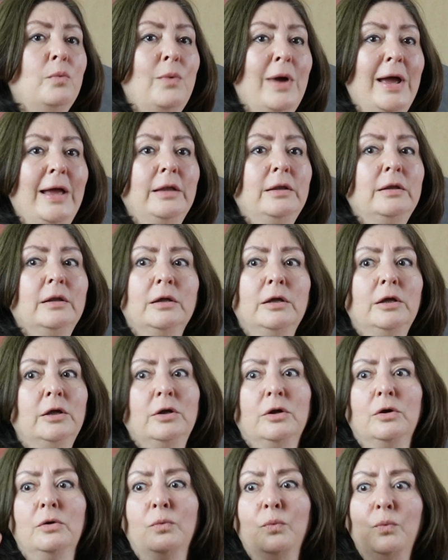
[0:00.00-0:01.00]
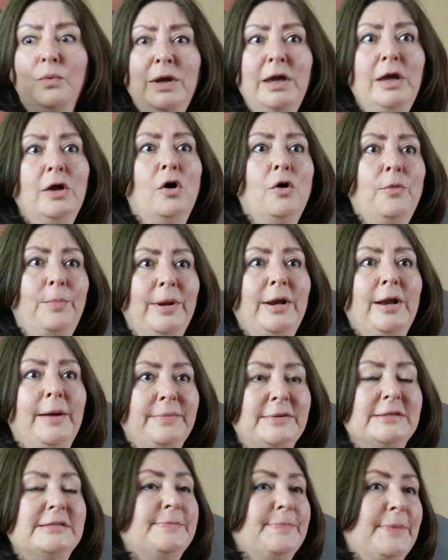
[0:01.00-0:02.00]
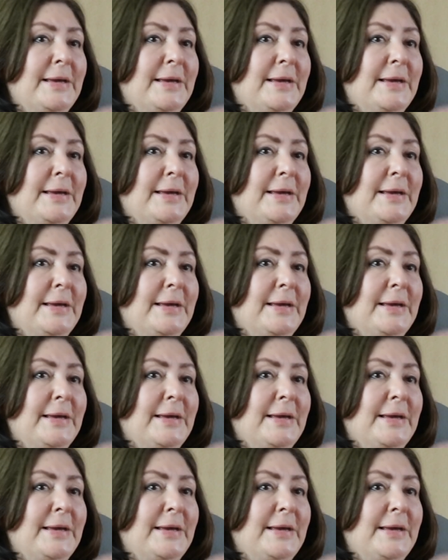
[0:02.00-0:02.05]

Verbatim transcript: when, you know, we open up the